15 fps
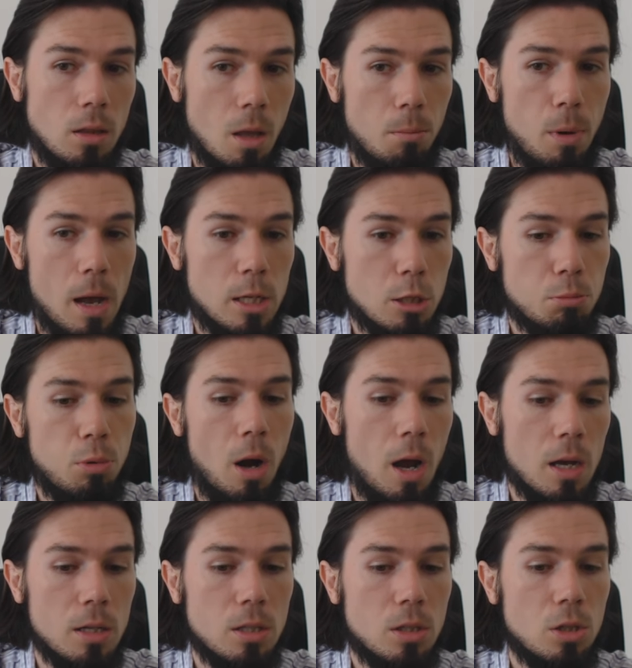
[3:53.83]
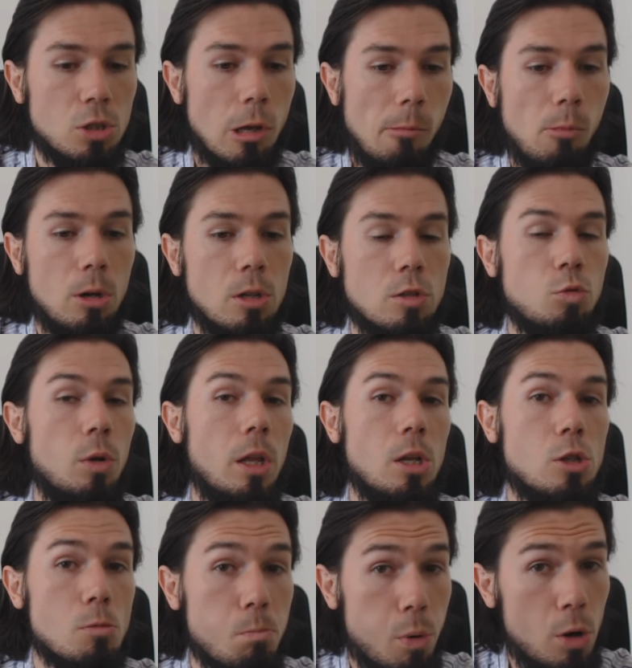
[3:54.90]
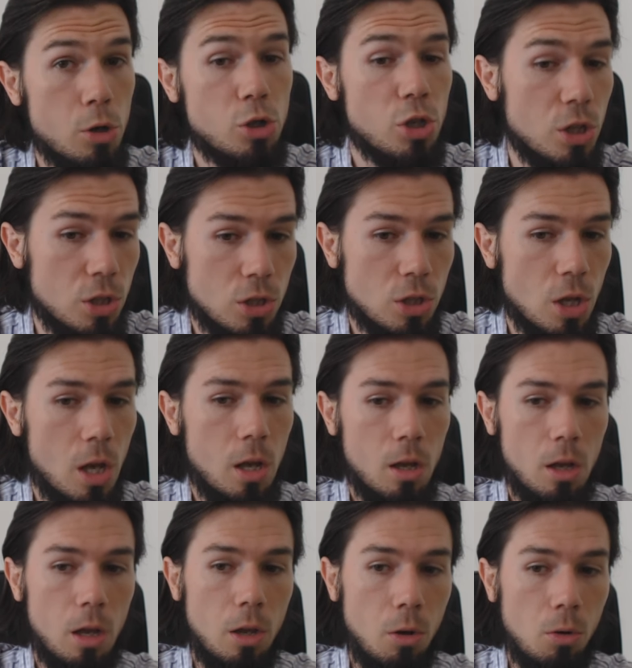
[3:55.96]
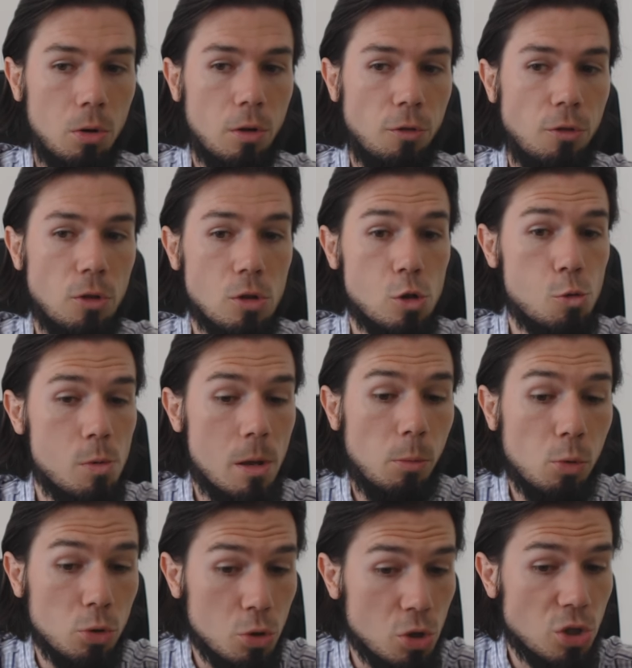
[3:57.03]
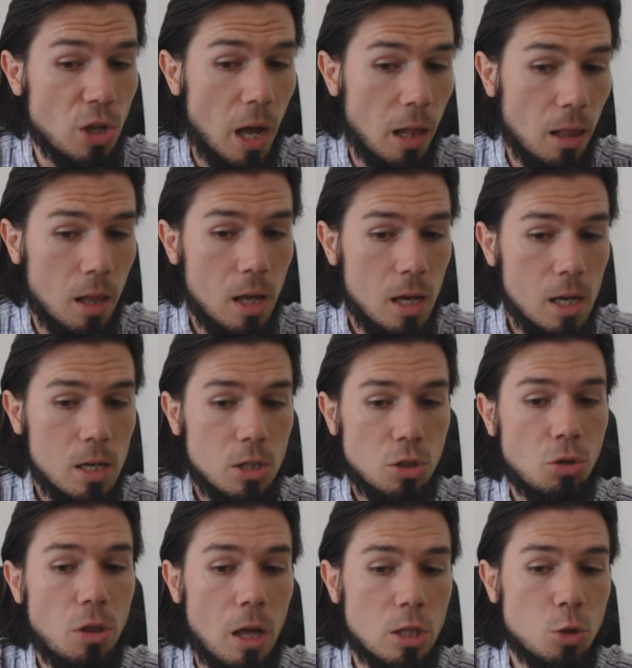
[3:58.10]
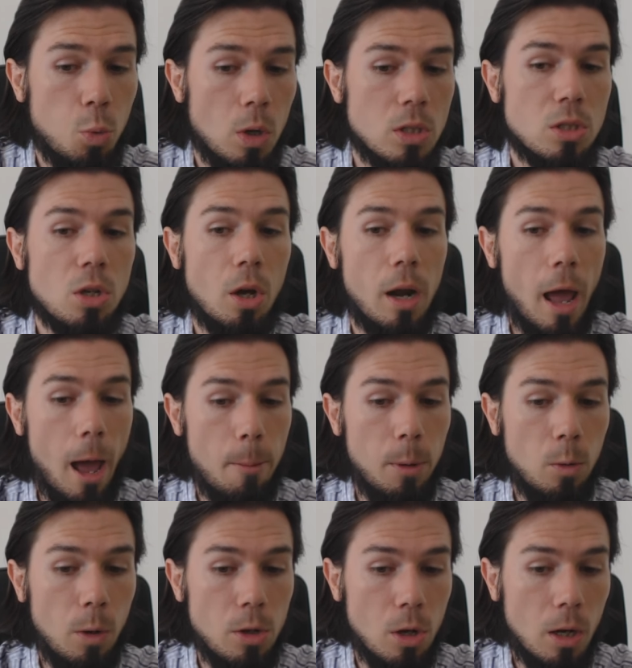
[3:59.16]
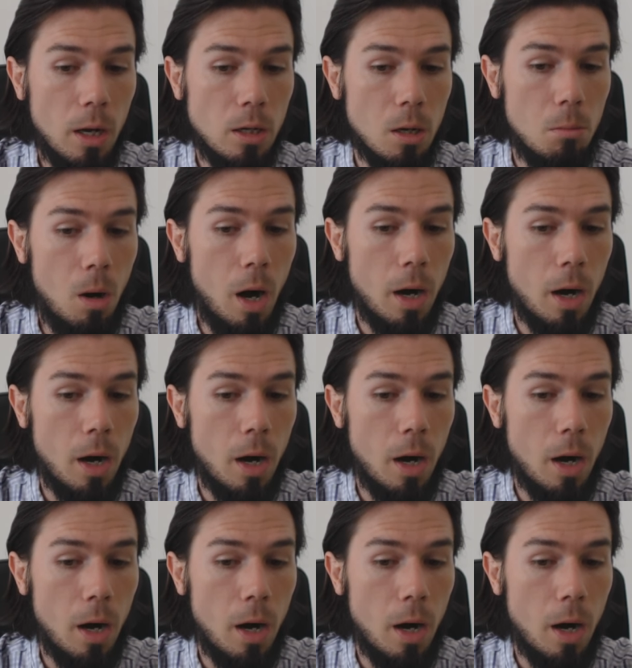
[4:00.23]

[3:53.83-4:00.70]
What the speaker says: The best price someone is willing to purchase in order for you to be able to sell. So that's what's going to happen when you click